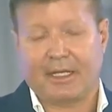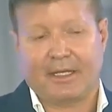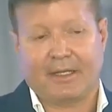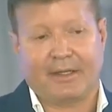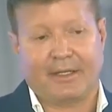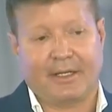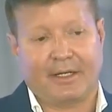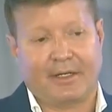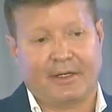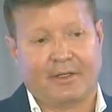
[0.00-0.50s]

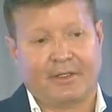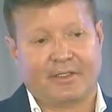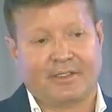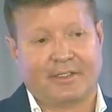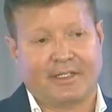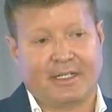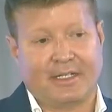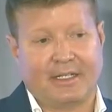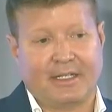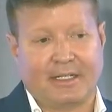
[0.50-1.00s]
They're
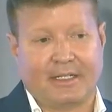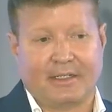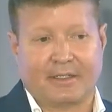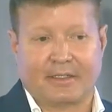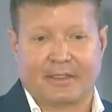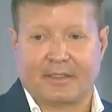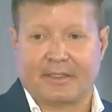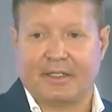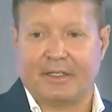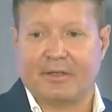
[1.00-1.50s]
sending
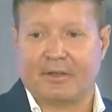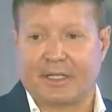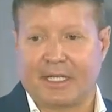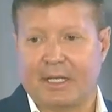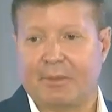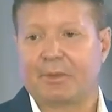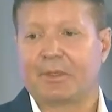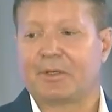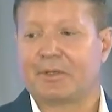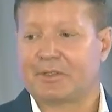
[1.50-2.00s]

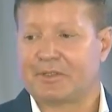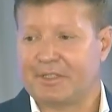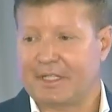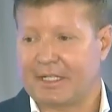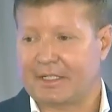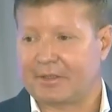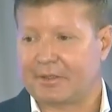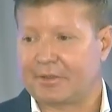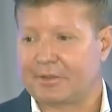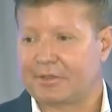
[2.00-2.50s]
chemical
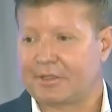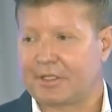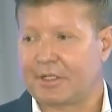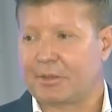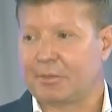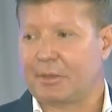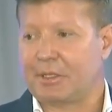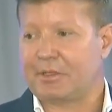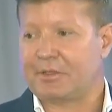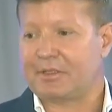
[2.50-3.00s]
signals to your
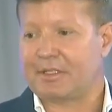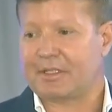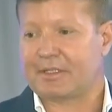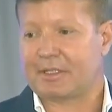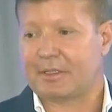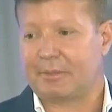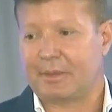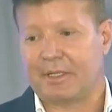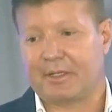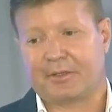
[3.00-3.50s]
immune
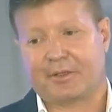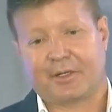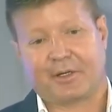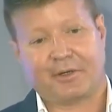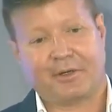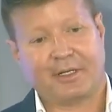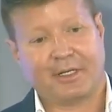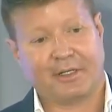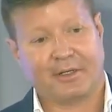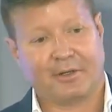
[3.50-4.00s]
system, either
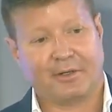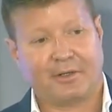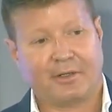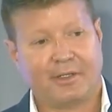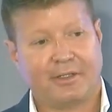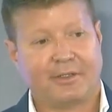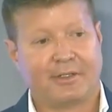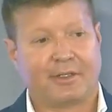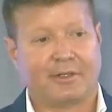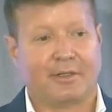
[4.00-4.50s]
turning it
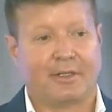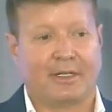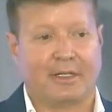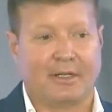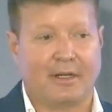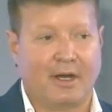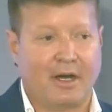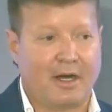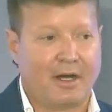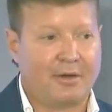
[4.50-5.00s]
on, turning it
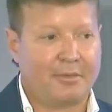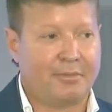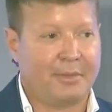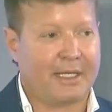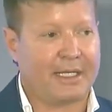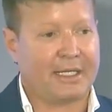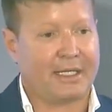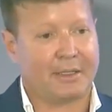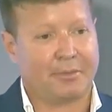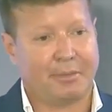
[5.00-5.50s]
off,
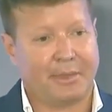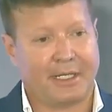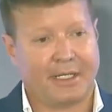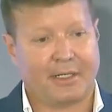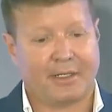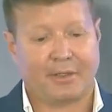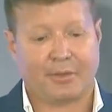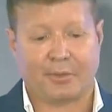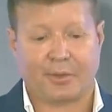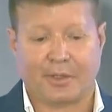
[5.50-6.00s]
making it
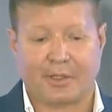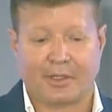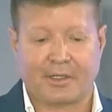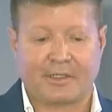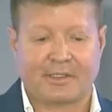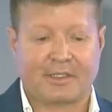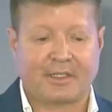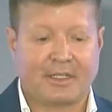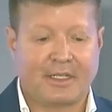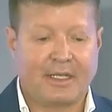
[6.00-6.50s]
better or
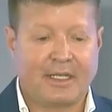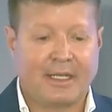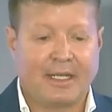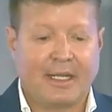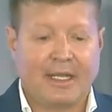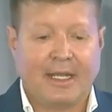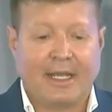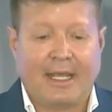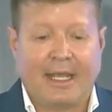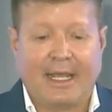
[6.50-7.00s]
worse.
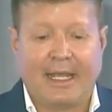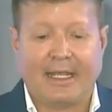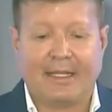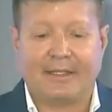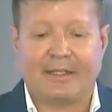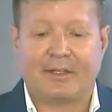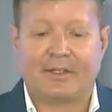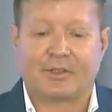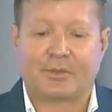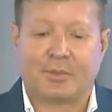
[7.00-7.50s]

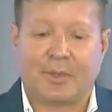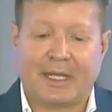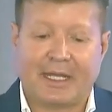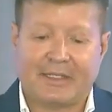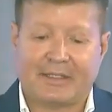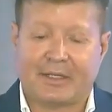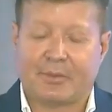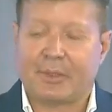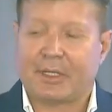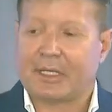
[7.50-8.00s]
And there's
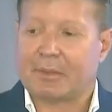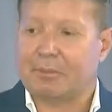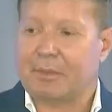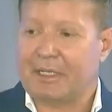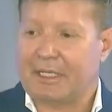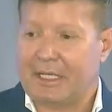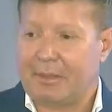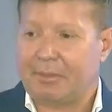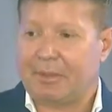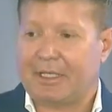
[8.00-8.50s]
ways that we can
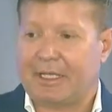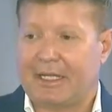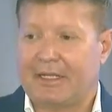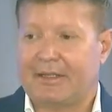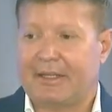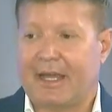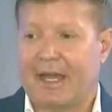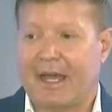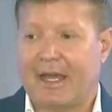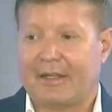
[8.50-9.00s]
manipulate
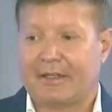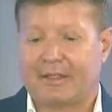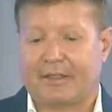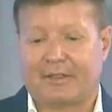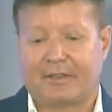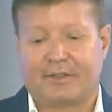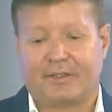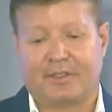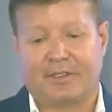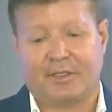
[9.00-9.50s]
that
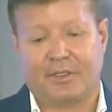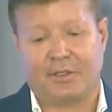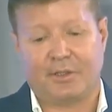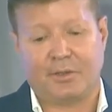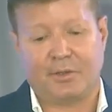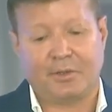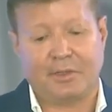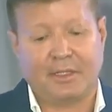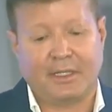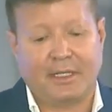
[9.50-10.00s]

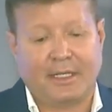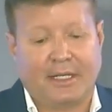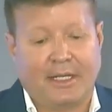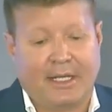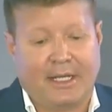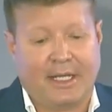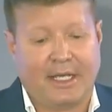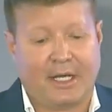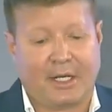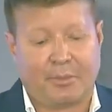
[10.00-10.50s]
to
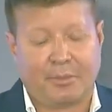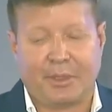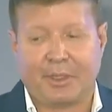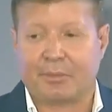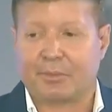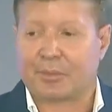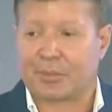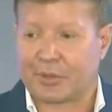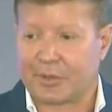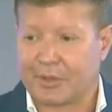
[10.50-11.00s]
help
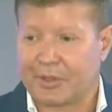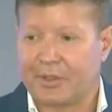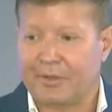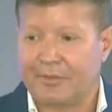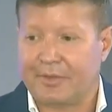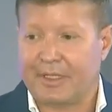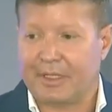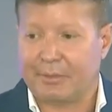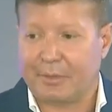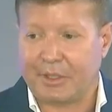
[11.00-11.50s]

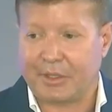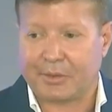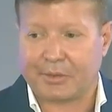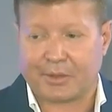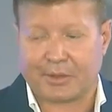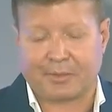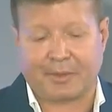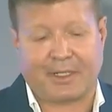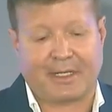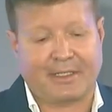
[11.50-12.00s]
improve the immune
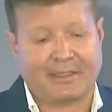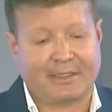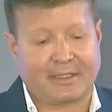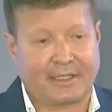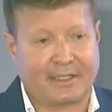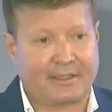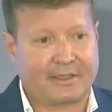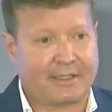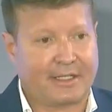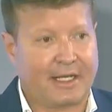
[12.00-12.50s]
response
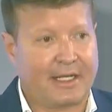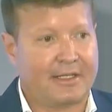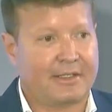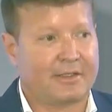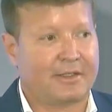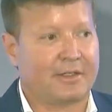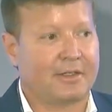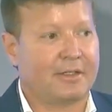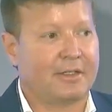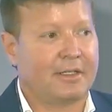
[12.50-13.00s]
against
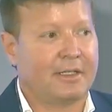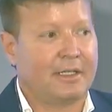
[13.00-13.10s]
cancer.